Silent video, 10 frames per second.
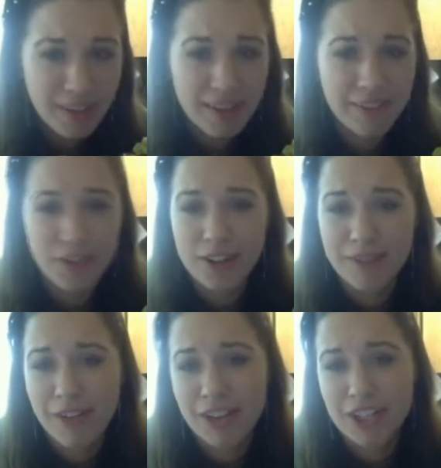If you're
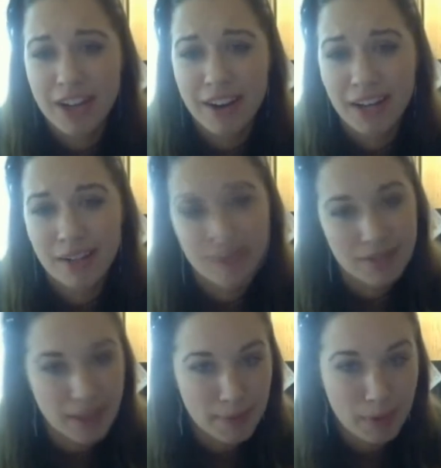a vegetarian,
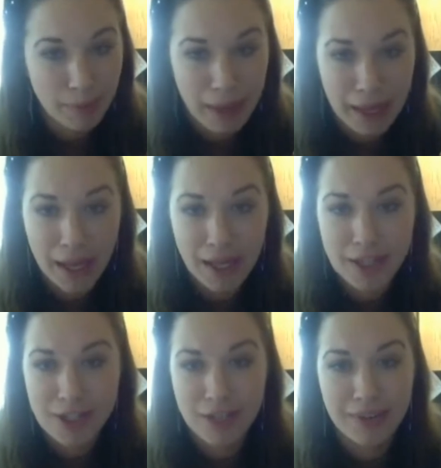skip the bacon
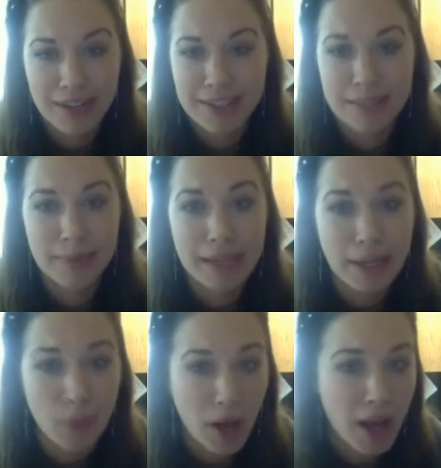and serve it next to some
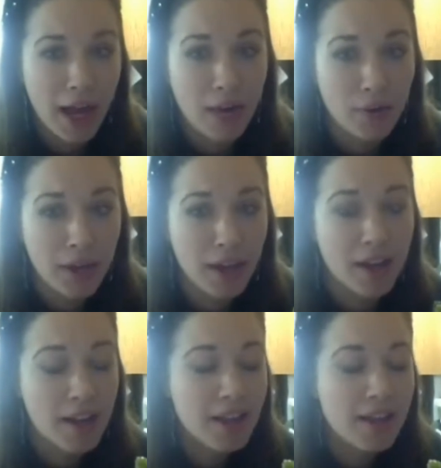quinoa. I don't
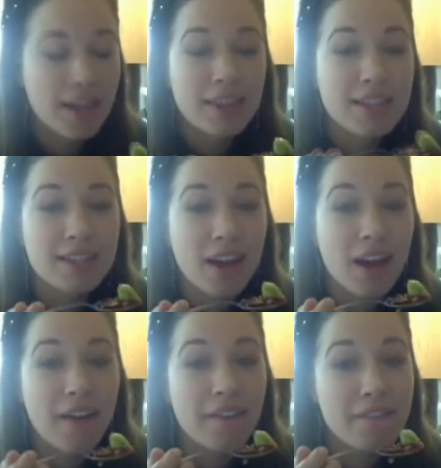care. These
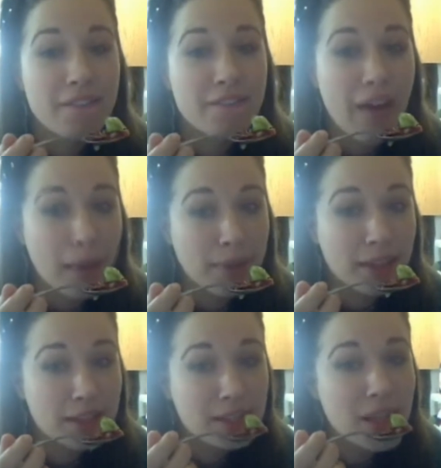are
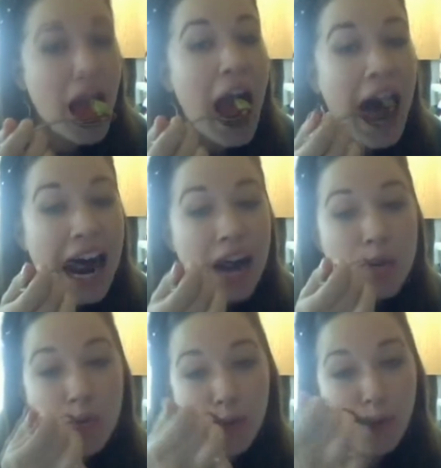fabulous.
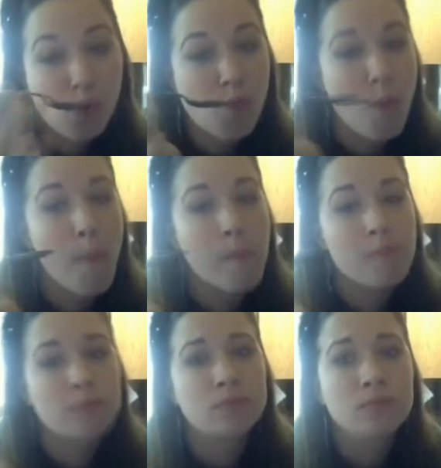Mmm.
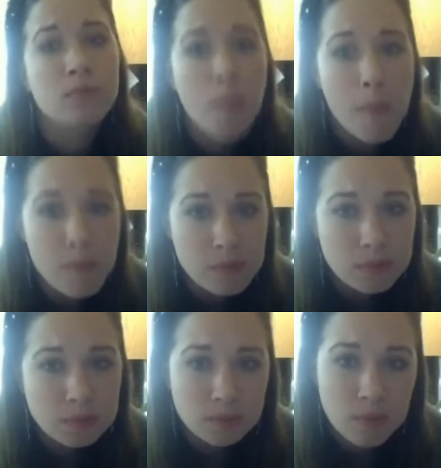
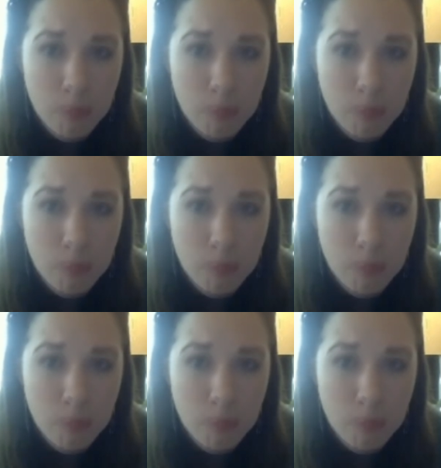Mmm.